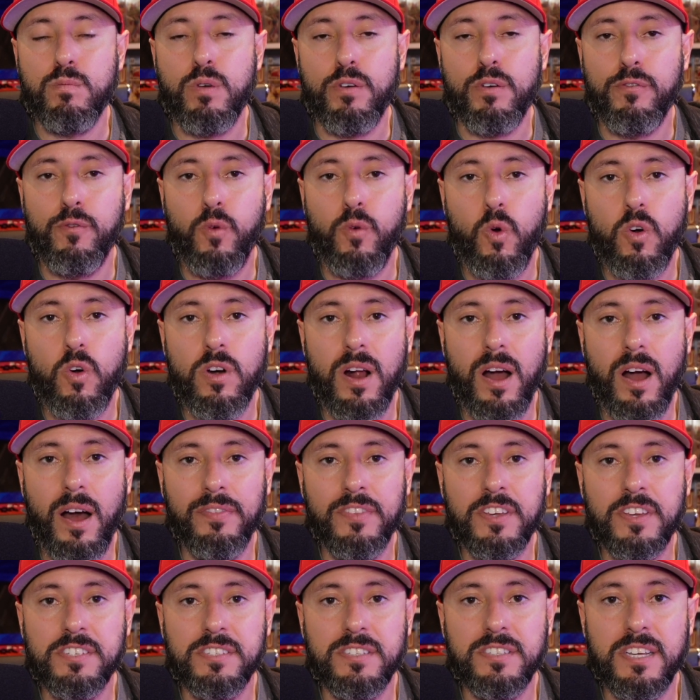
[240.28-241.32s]
4 on
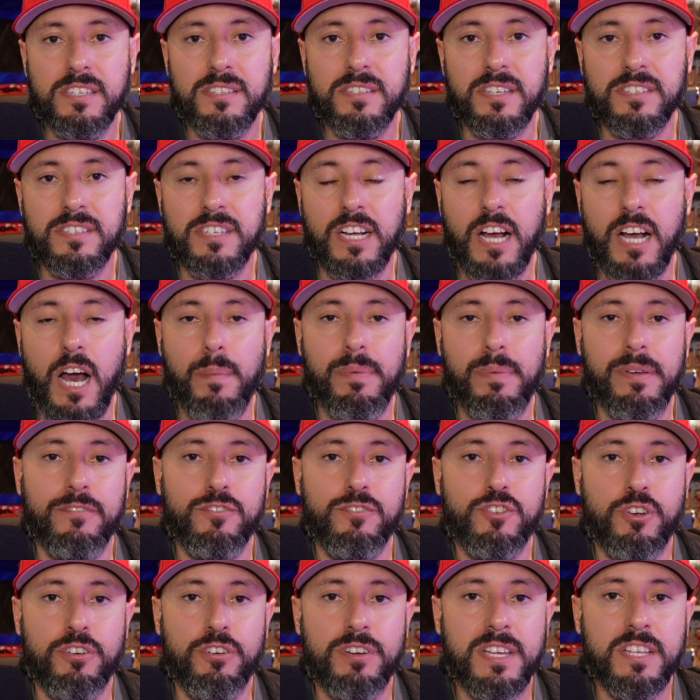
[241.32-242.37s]
this list is a copy of
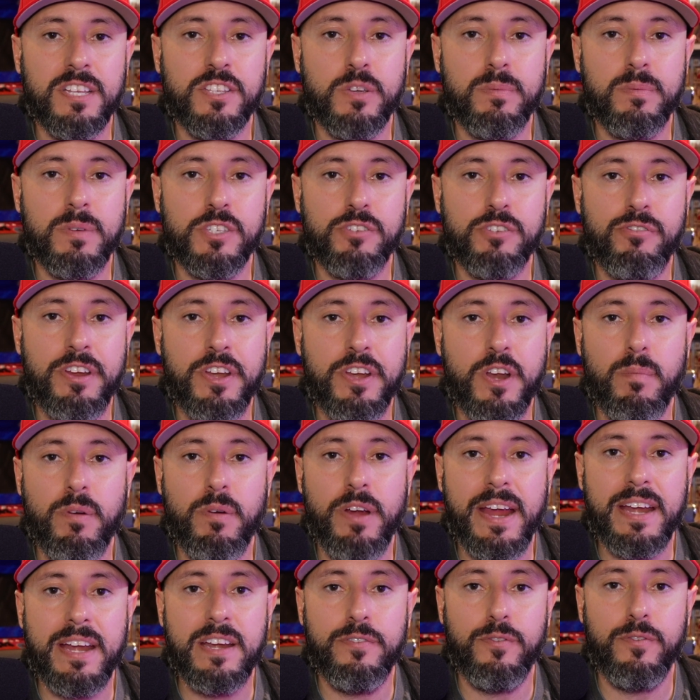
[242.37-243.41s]
Journey into Mystery number
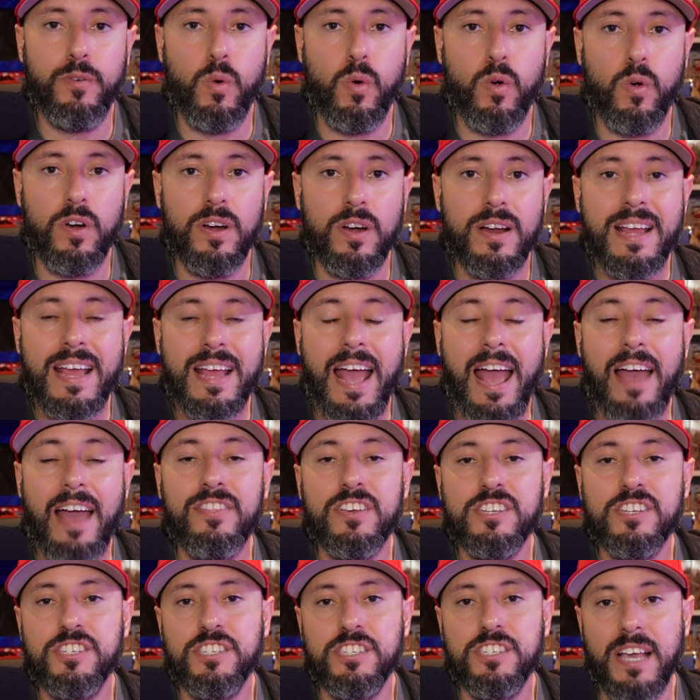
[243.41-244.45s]
84 and
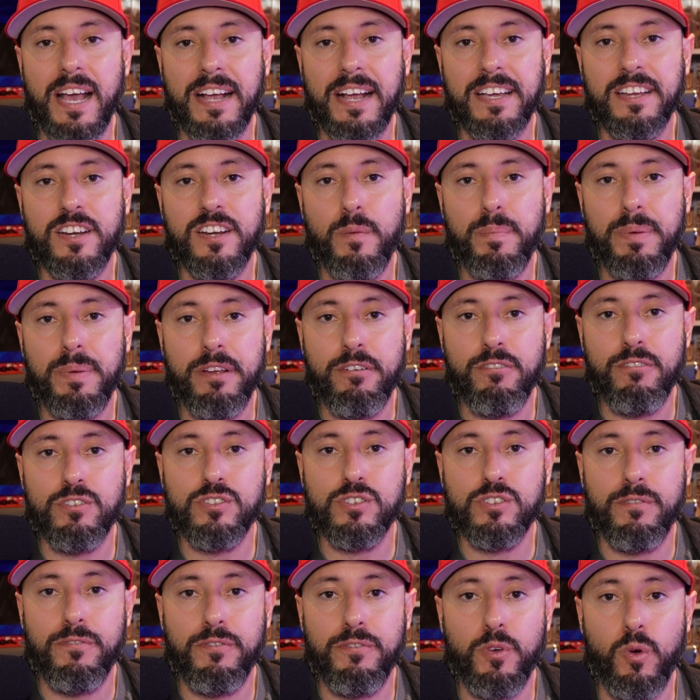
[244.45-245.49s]
the second
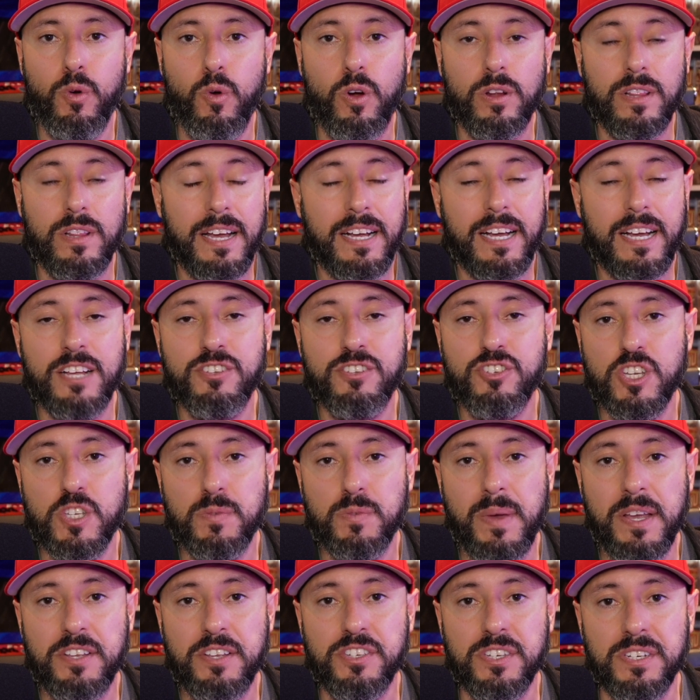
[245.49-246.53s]
appearance of Thor, like I just
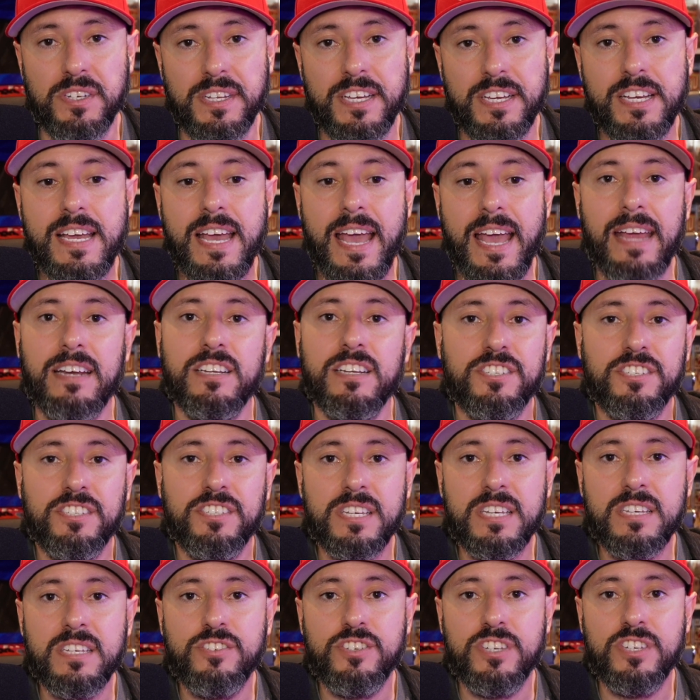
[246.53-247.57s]
mentioned, and a
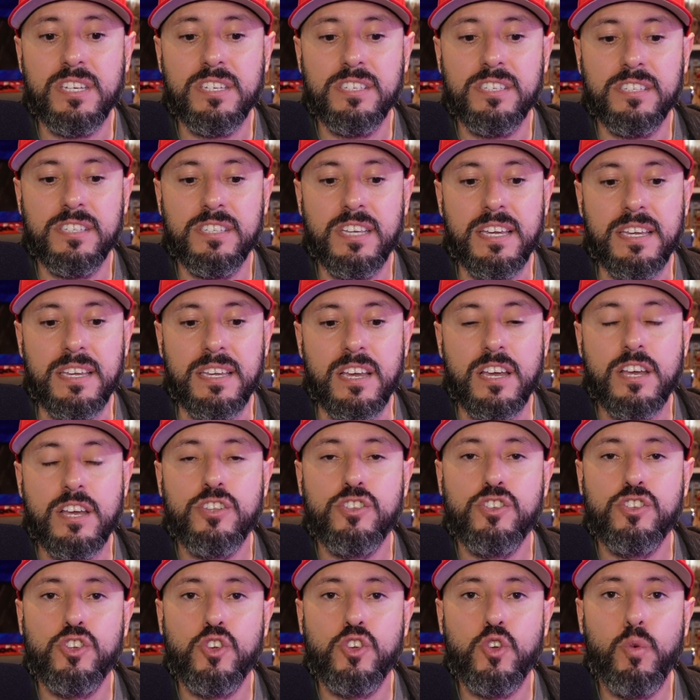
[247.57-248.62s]
CGC
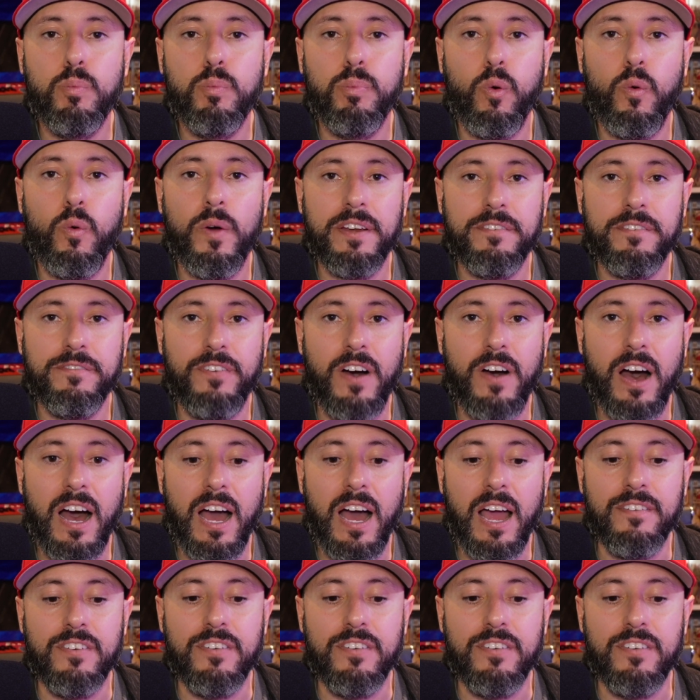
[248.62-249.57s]
2.5